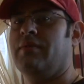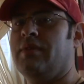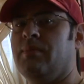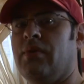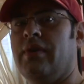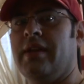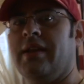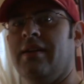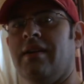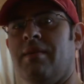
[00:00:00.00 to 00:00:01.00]
4 in the
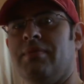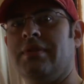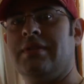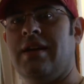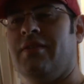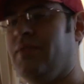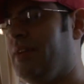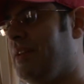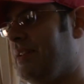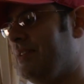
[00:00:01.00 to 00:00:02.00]
morning, up at
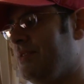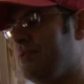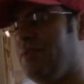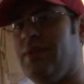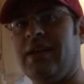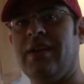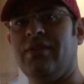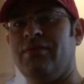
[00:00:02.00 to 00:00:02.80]
7, shooting on